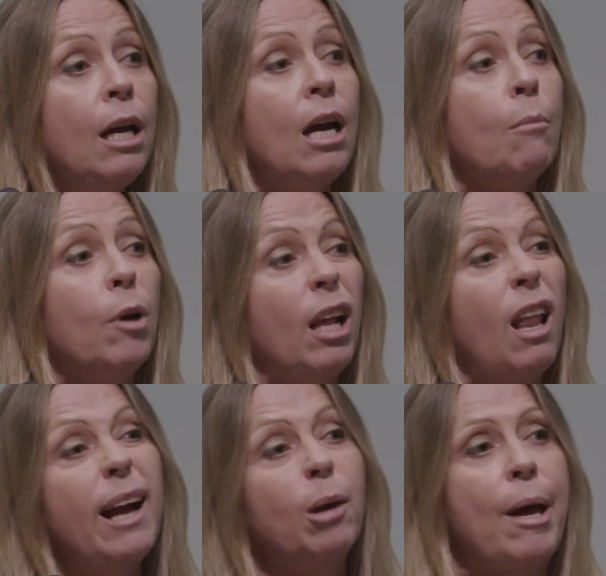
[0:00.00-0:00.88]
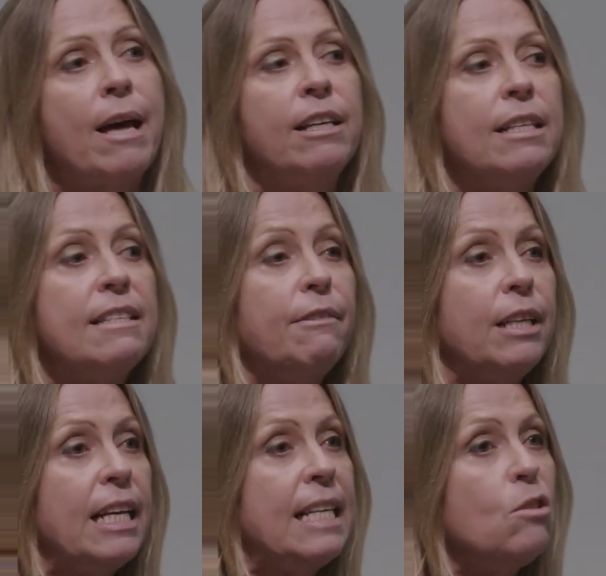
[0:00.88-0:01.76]
And what I like about it is that
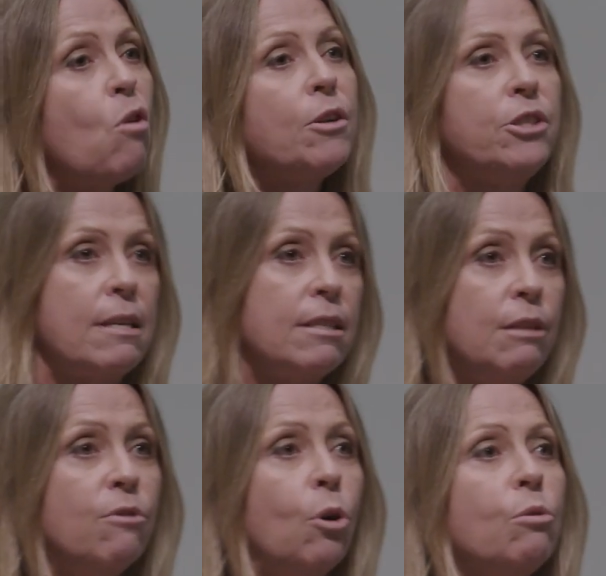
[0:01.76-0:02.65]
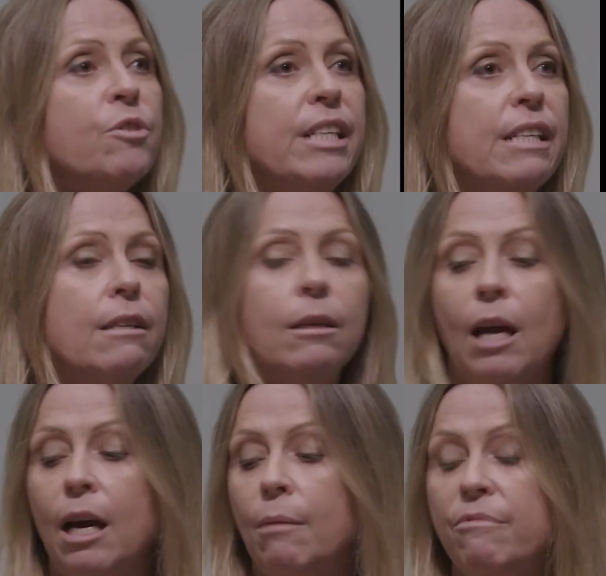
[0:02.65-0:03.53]
it is not just involved in
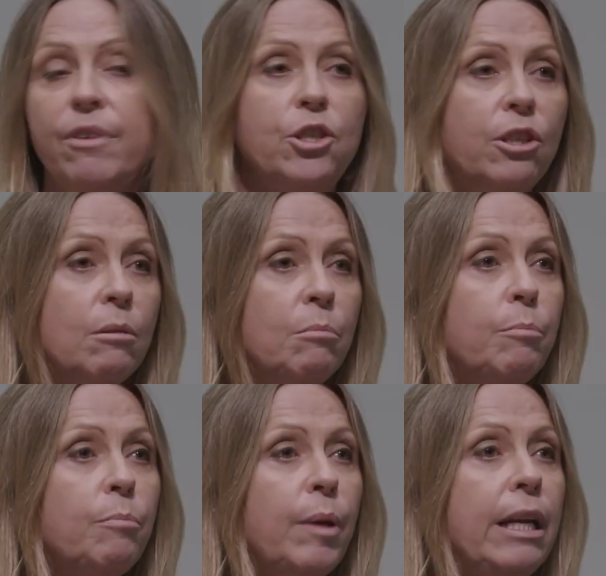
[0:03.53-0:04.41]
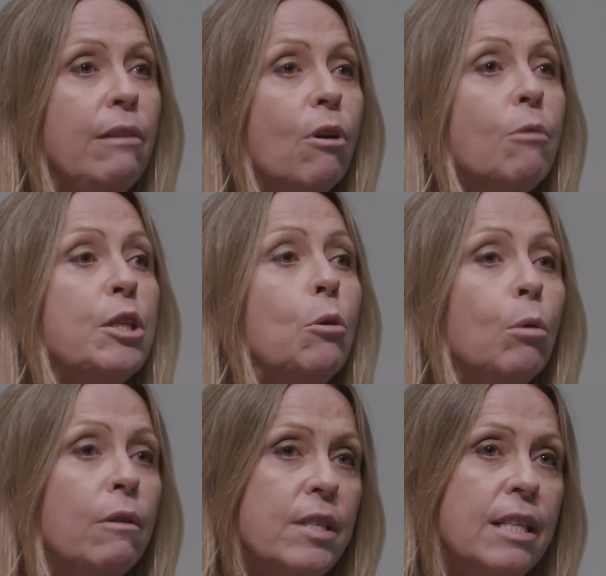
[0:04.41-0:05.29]
vision, but involved in
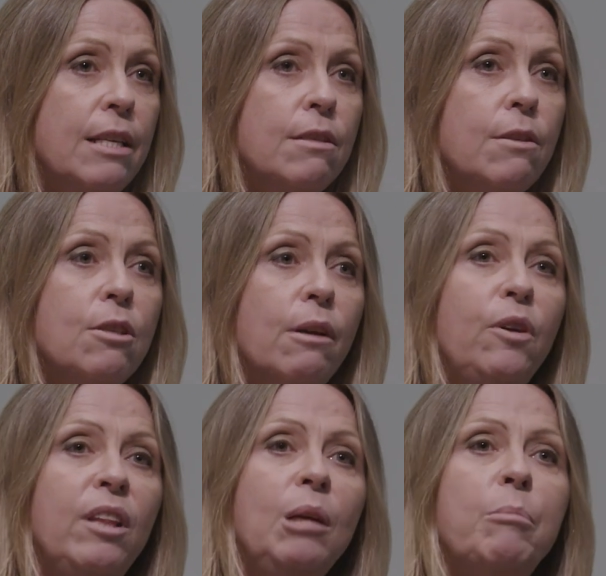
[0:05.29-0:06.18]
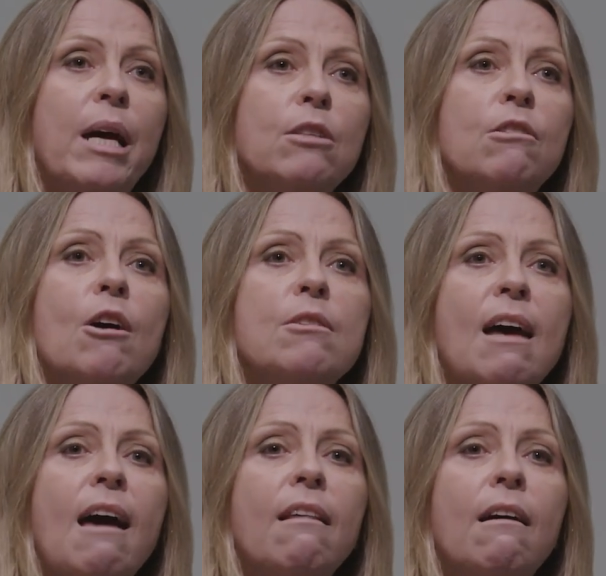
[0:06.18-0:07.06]
all of the senses. So if you think back to those
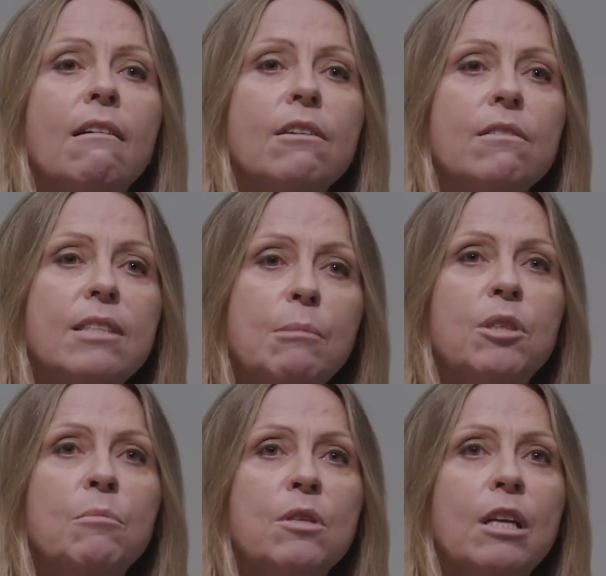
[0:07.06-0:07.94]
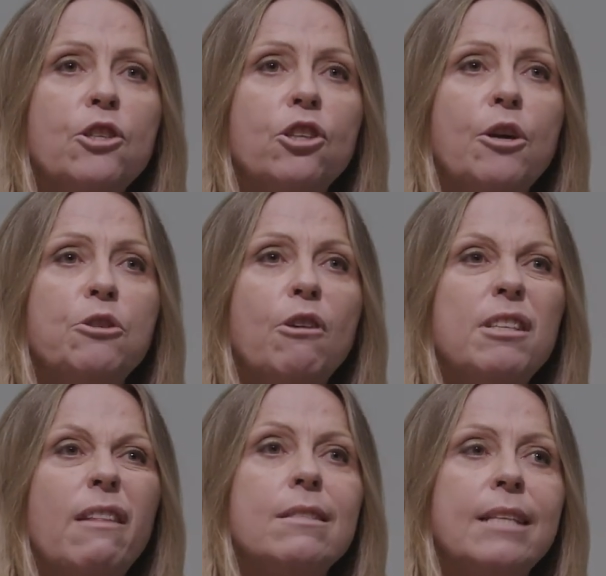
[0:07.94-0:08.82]
other symptoms that I showed you,
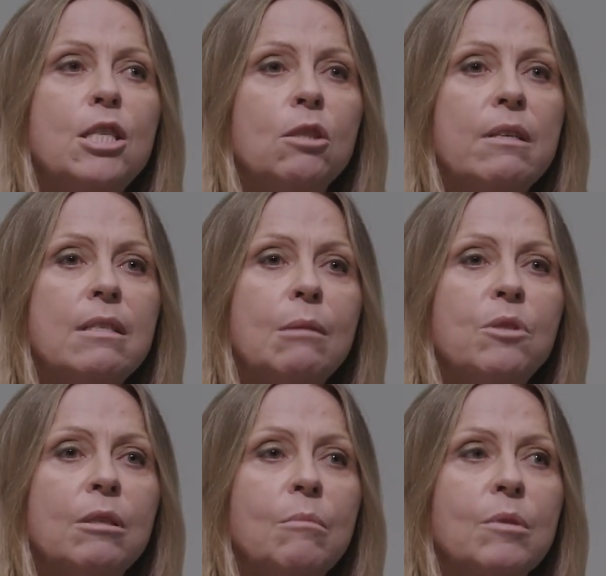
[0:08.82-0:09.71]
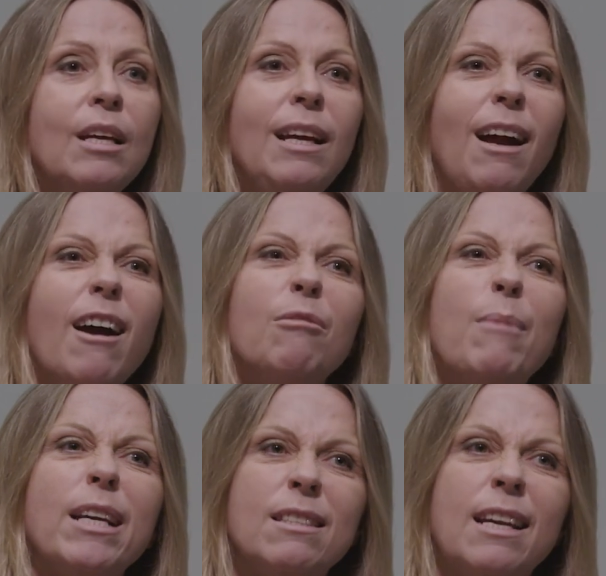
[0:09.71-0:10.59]
those other sensory symptoms, it kind of
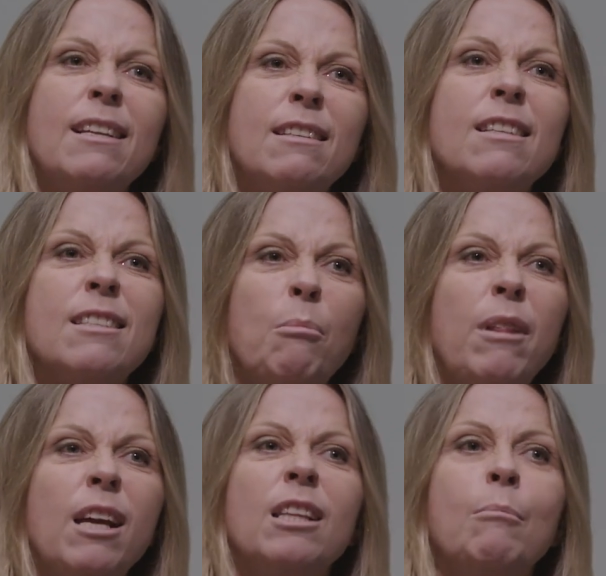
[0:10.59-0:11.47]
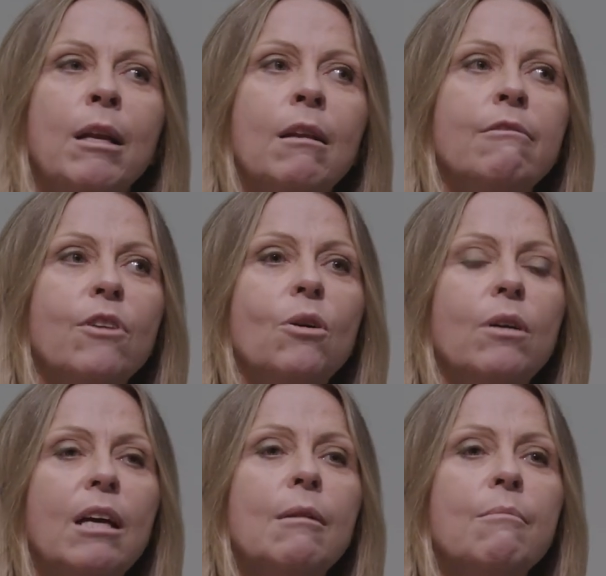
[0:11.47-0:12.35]
makes sense that something in the middle of
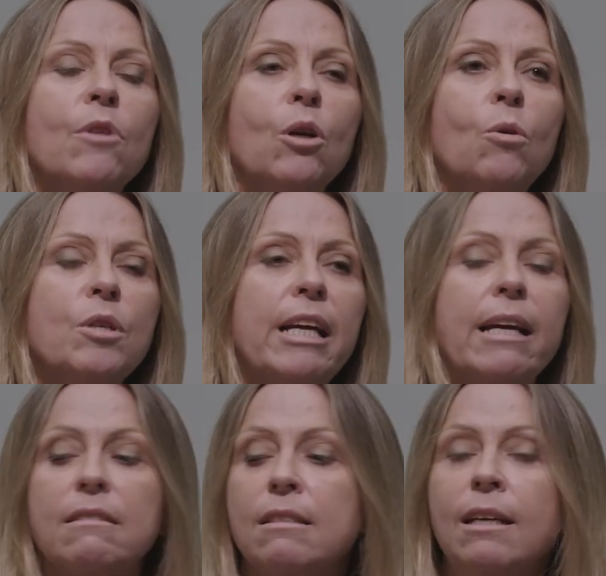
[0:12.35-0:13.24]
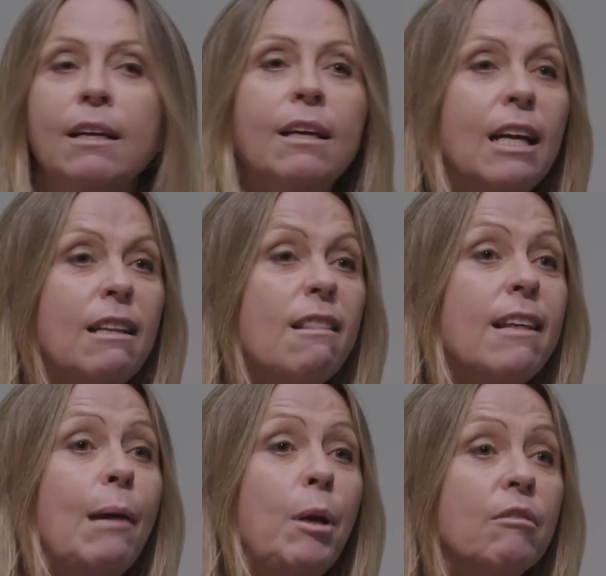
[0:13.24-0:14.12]
the cortex in the
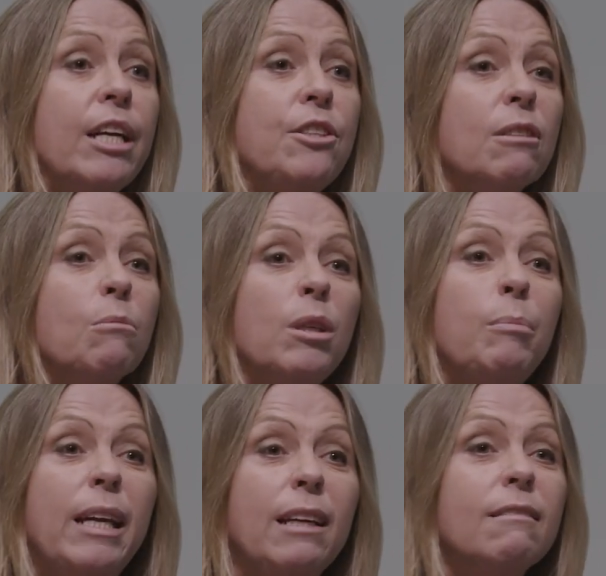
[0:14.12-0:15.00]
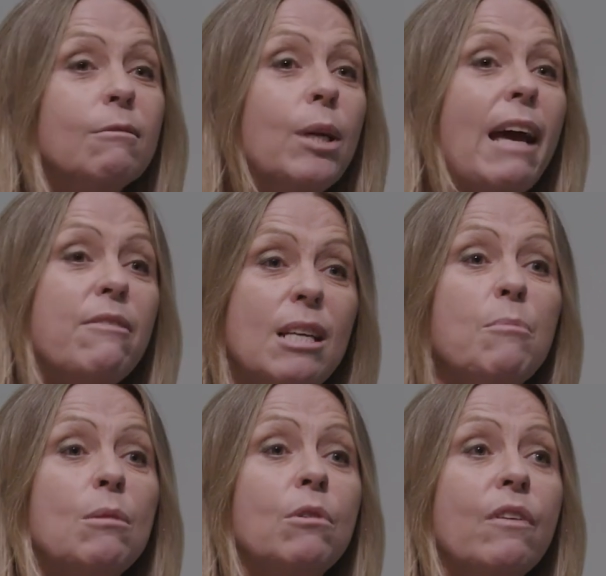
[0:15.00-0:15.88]
thalamic region would have
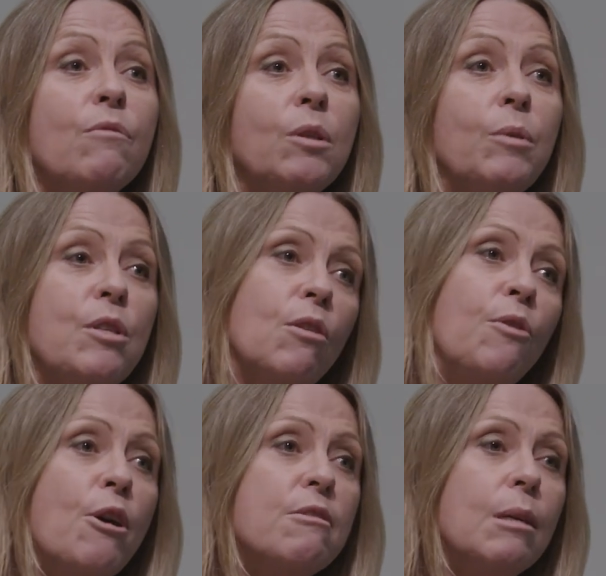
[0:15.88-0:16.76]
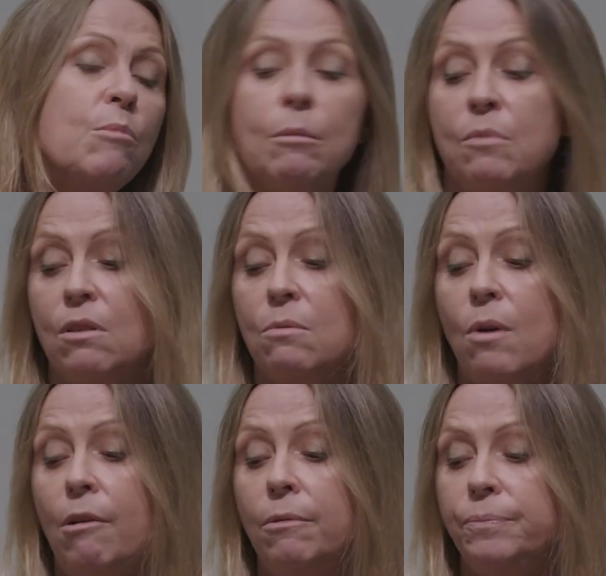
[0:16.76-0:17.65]
some sort of influence on those symptoms as
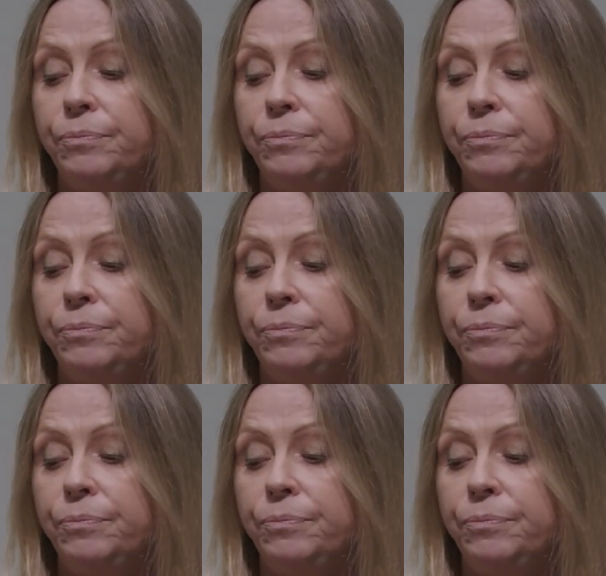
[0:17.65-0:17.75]
well.